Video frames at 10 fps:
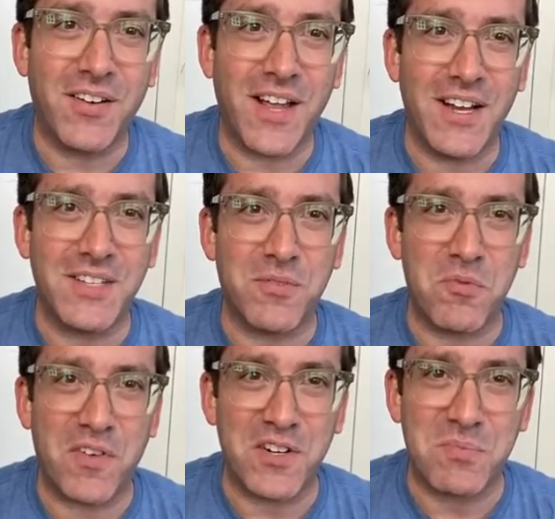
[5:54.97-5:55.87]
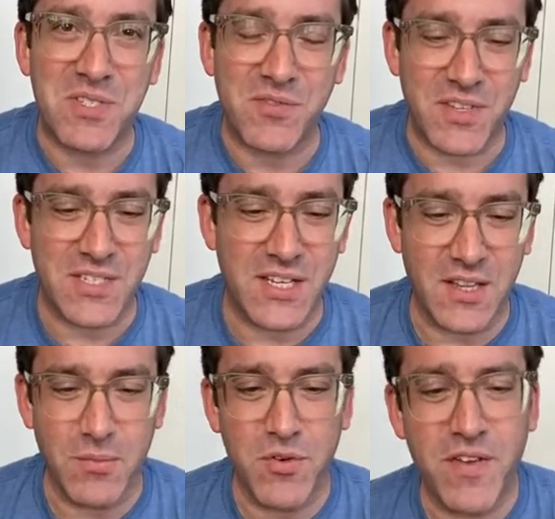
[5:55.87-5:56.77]
That is from a very specific scene in
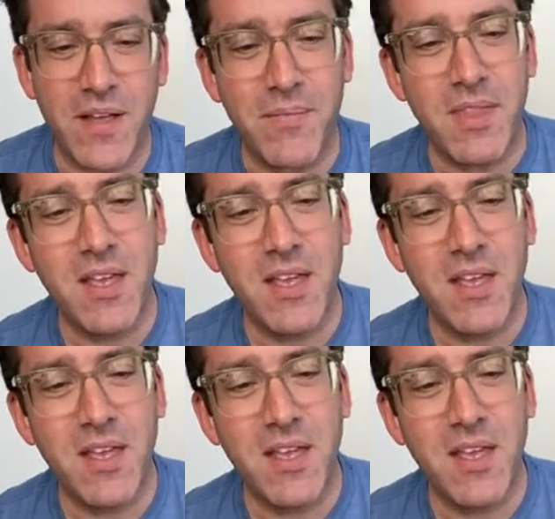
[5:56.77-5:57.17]
the movie.